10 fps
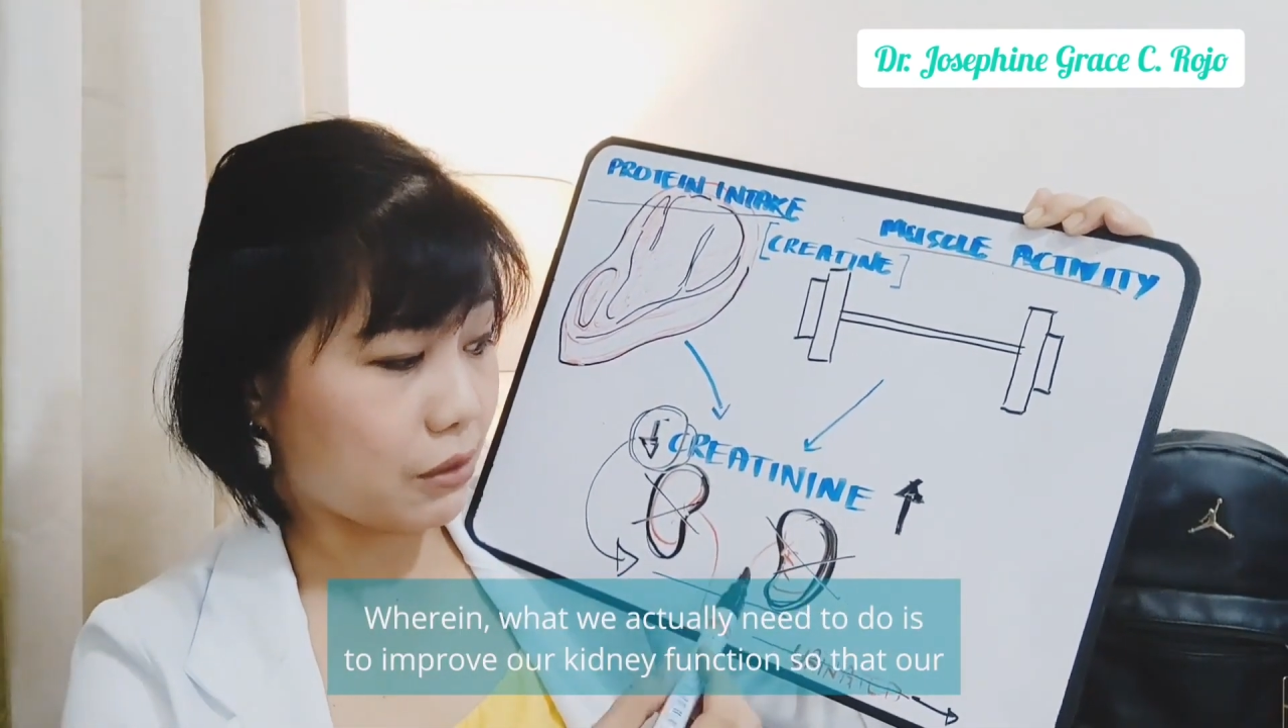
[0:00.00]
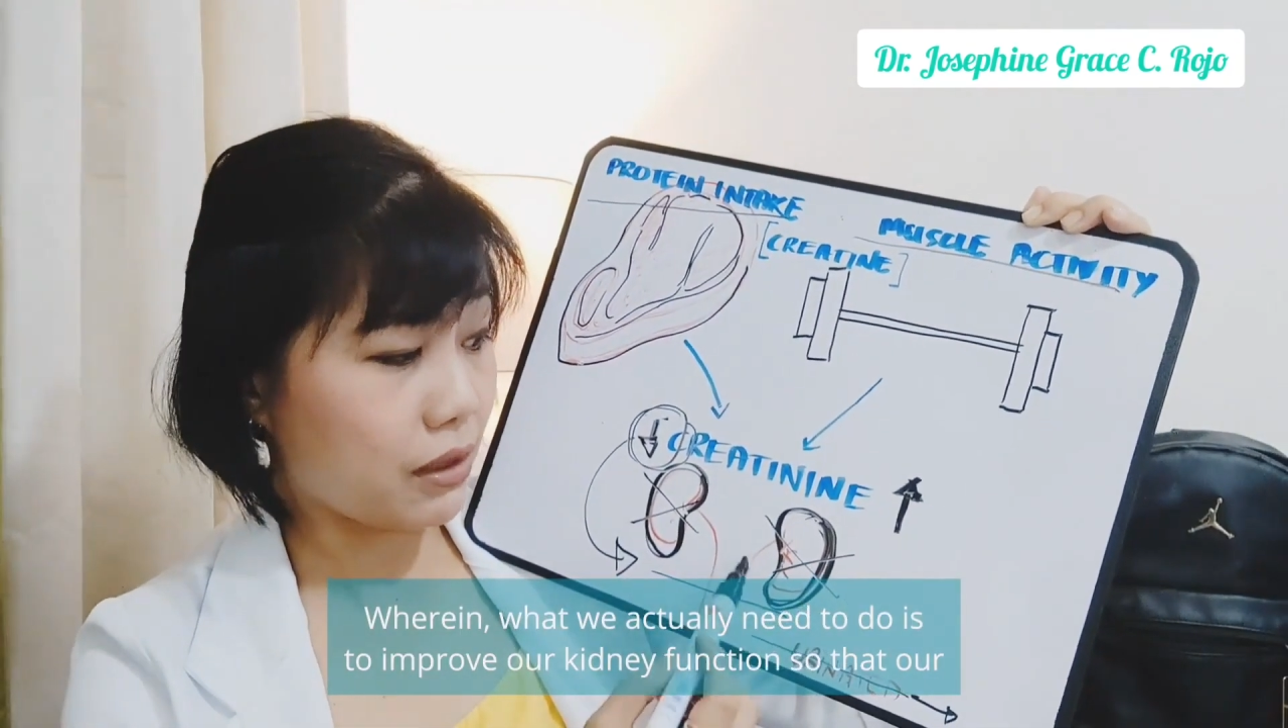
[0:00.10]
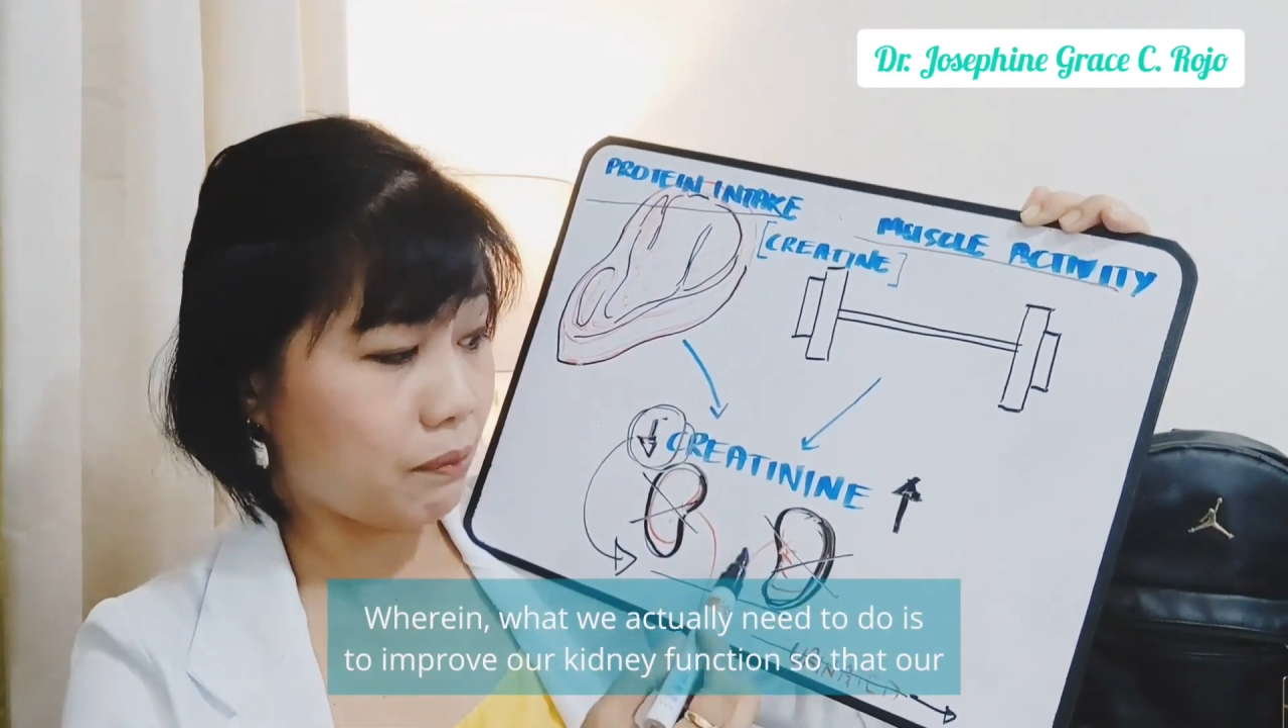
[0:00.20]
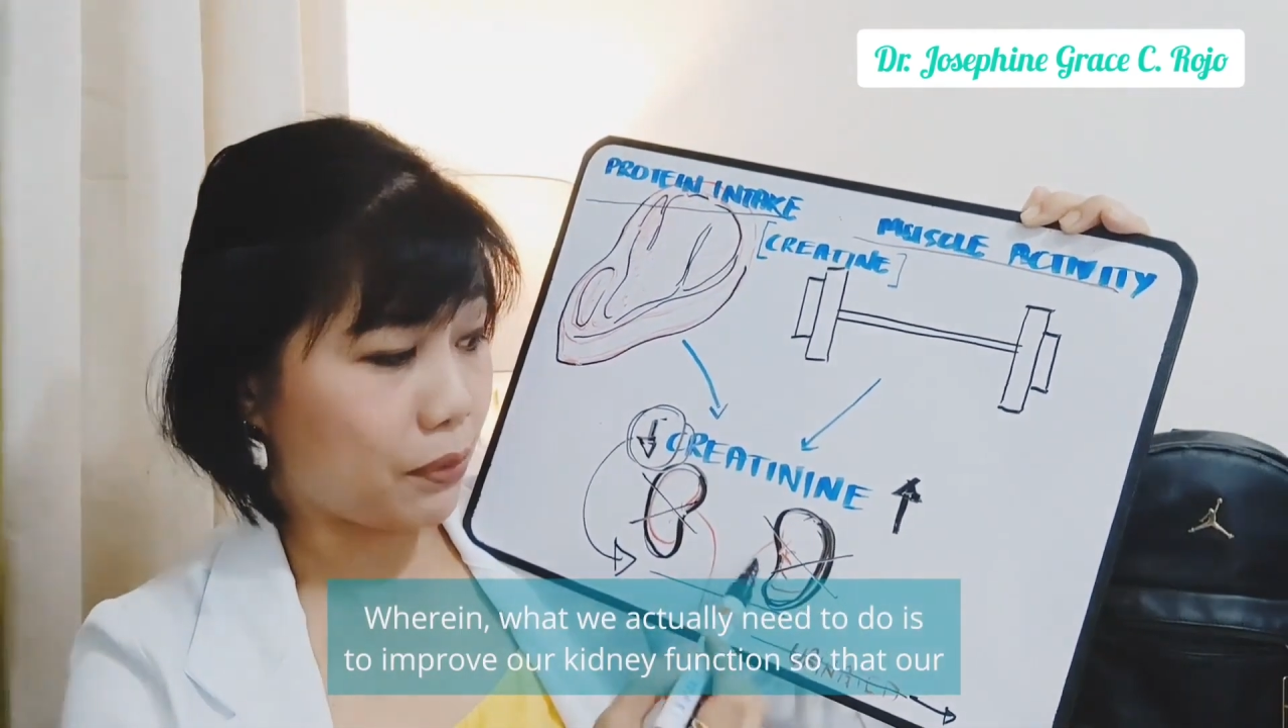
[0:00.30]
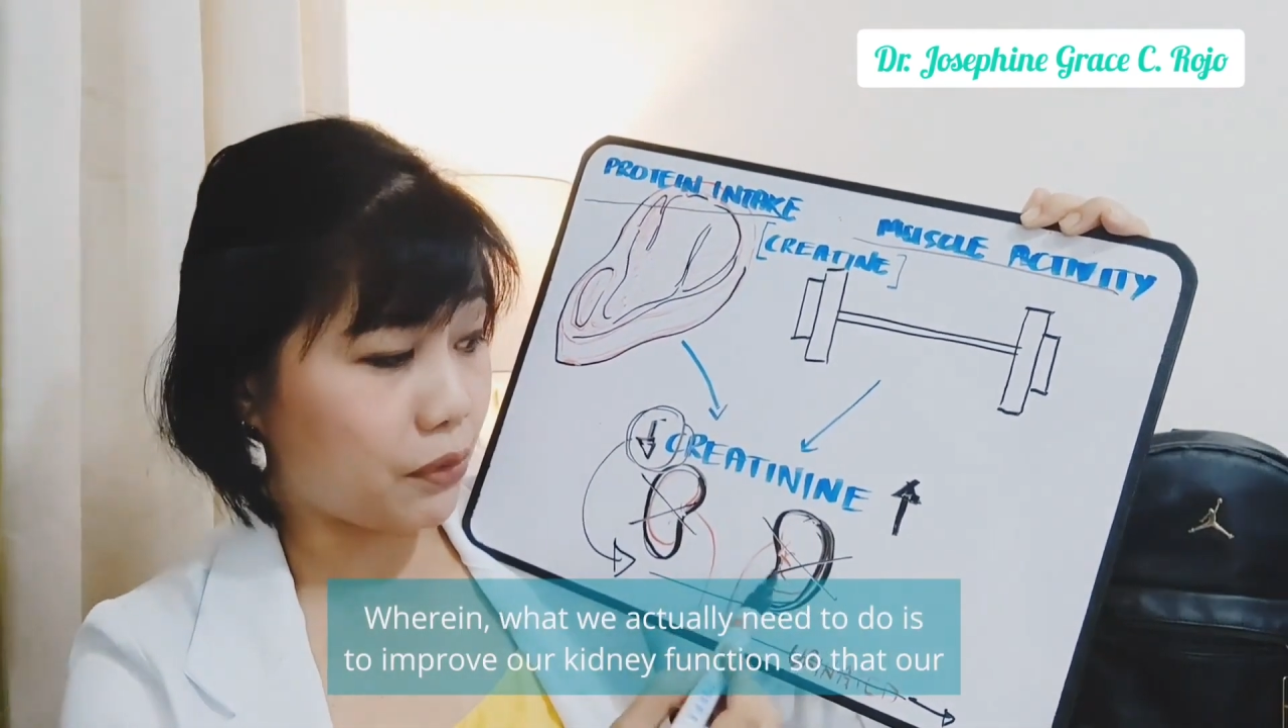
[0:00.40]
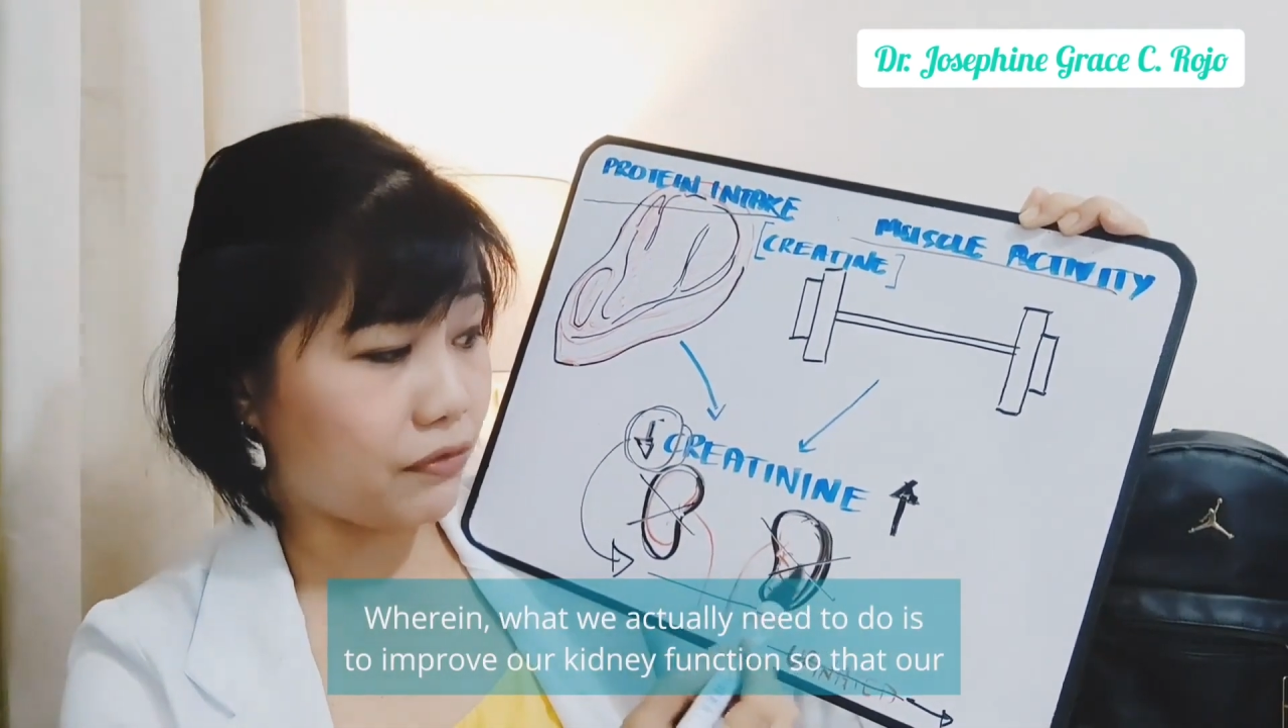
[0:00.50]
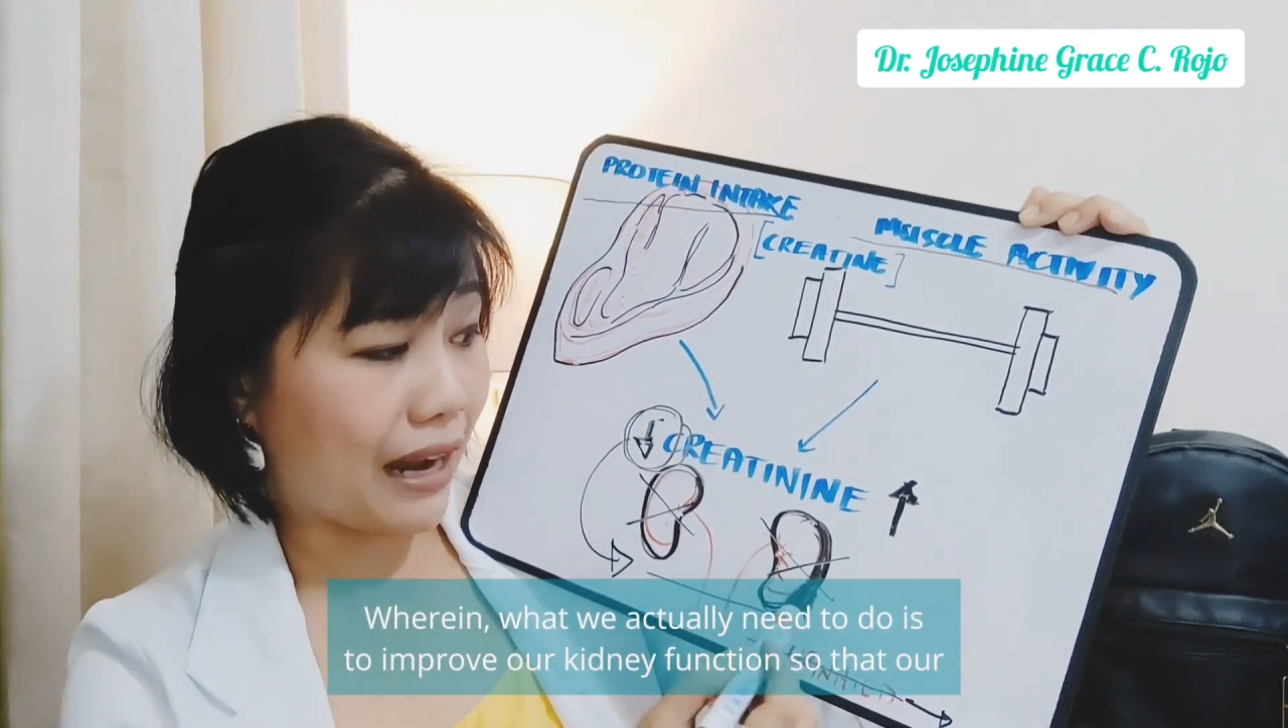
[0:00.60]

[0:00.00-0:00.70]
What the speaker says: to improve